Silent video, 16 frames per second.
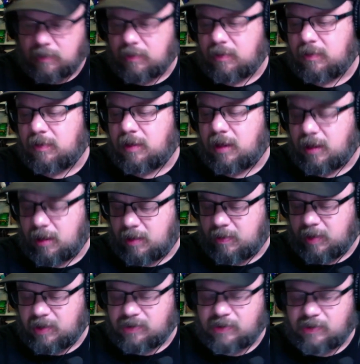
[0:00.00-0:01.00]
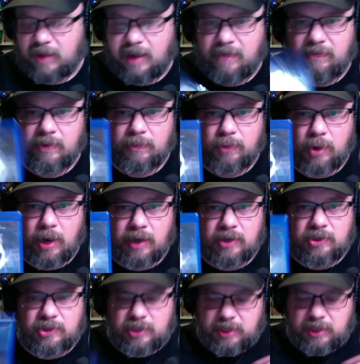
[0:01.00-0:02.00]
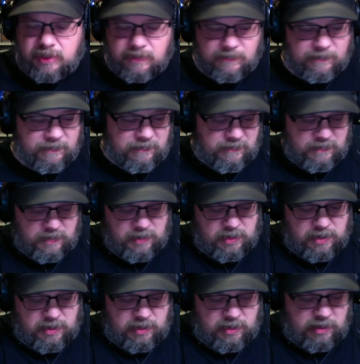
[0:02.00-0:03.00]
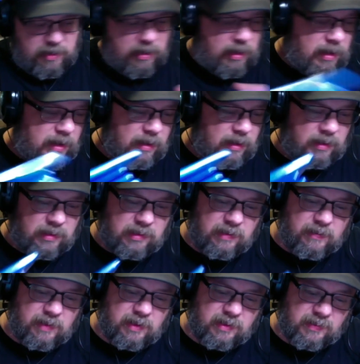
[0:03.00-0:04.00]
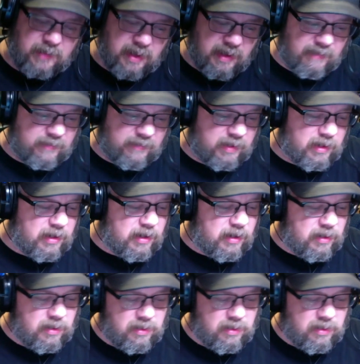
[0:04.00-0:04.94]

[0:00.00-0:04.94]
We also have The Prodigy. And let's see what else we have here.